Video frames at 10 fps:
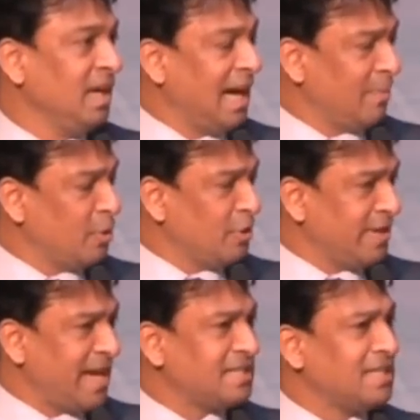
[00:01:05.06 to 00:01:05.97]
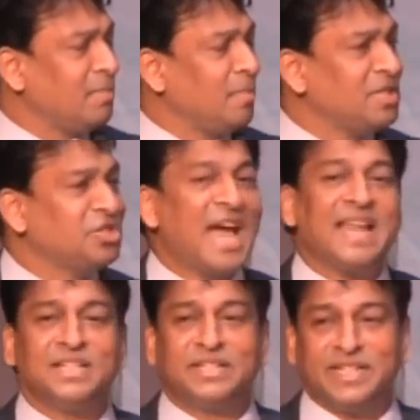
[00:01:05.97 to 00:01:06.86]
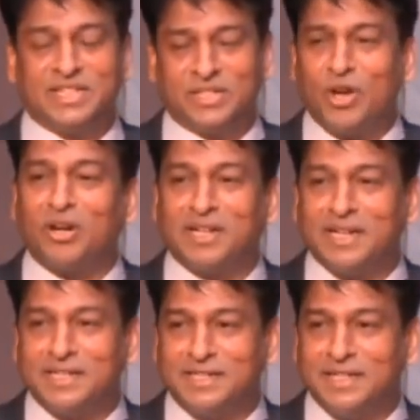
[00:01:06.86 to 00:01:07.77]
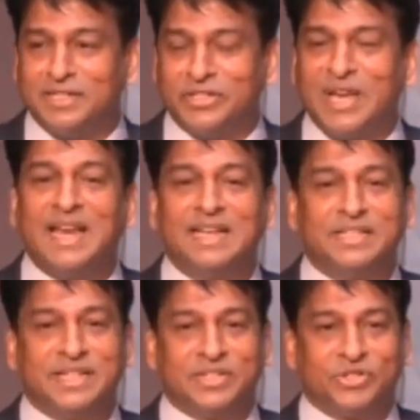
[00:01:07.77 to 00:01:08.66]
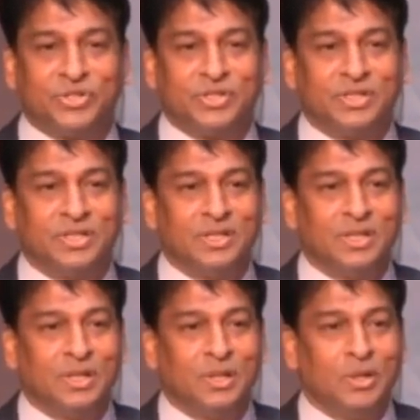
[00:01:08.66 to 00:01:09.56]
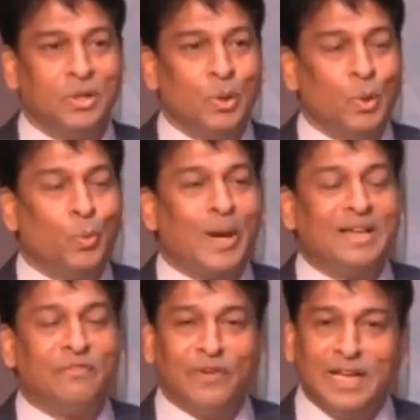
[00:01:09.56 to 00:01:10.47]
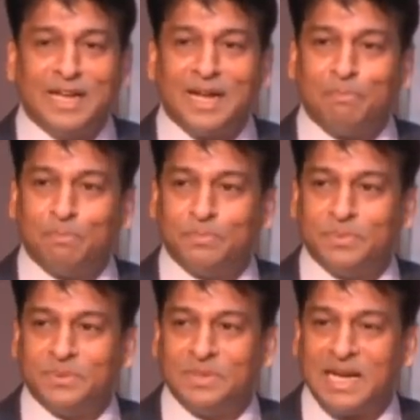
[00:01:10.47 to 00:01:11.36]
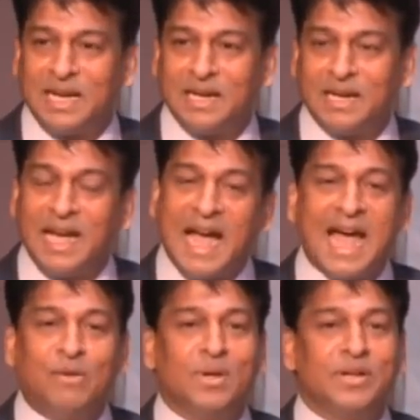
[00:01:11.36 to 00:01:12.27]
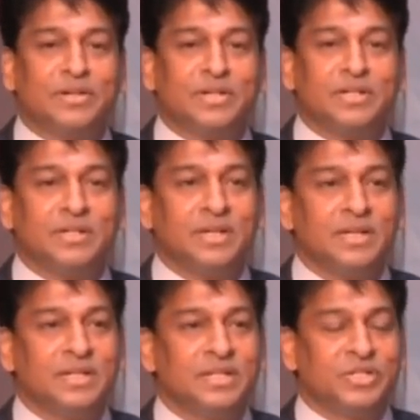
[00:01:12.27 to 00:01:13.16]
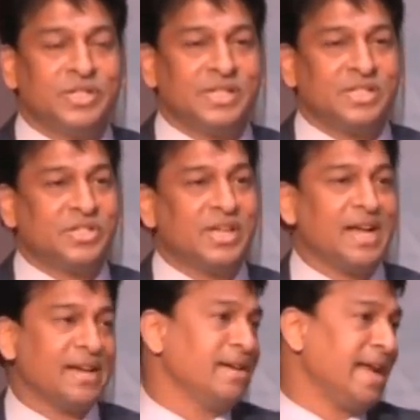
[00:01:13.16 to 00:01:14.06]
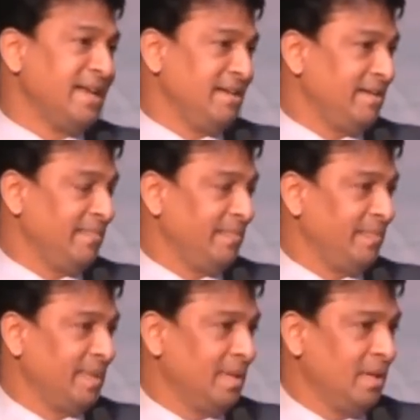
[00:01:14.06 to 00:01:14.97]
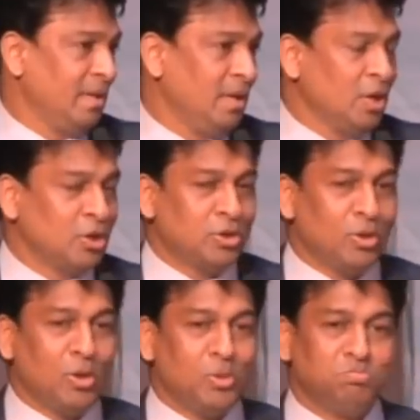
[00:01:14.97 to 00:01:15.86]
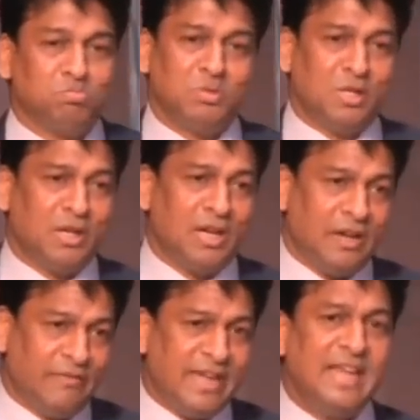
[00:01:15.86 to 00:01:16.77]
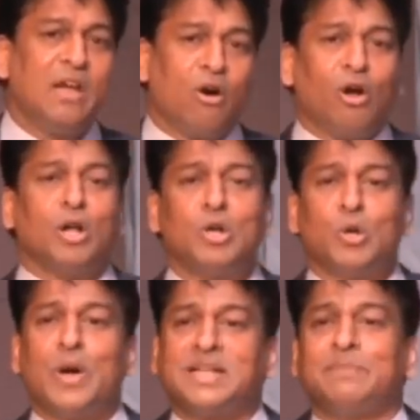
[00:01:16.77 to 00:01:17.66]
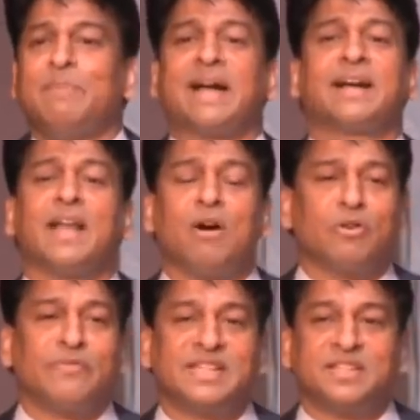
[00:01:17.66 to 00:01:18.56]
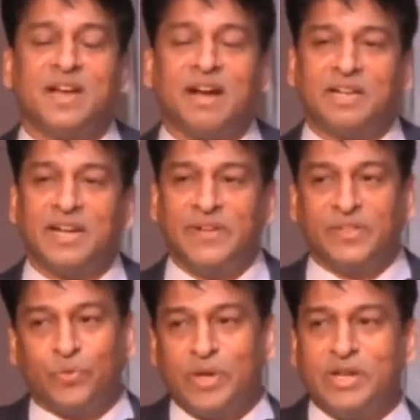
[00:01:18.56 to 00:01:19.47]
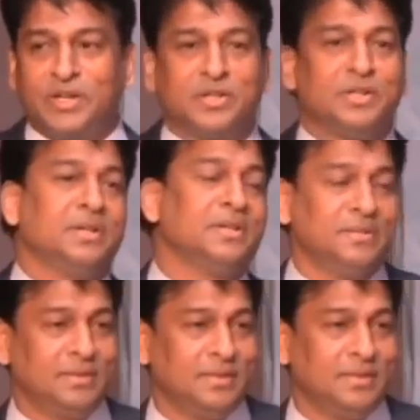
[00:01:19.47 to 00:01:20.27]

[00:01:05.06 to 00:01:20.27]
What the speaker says: I'm going to raise some of the challenges, not concern, challenges, while filling up annual return GSTR 9. So we all know as a background, we started with 3 returns.